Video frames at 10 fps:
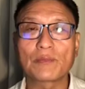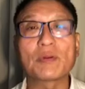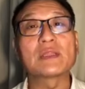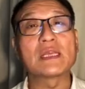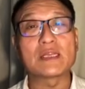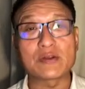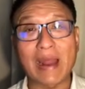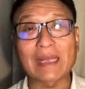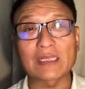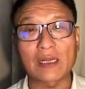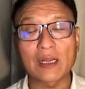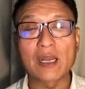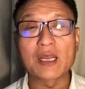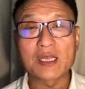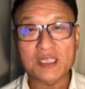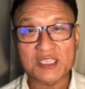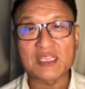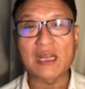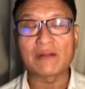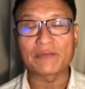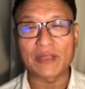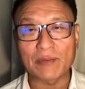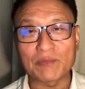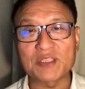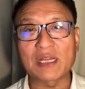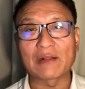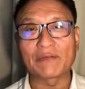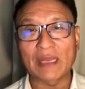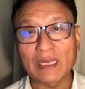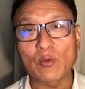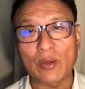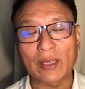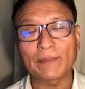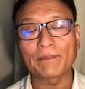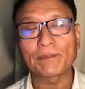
But they drag their self, themselves anyway.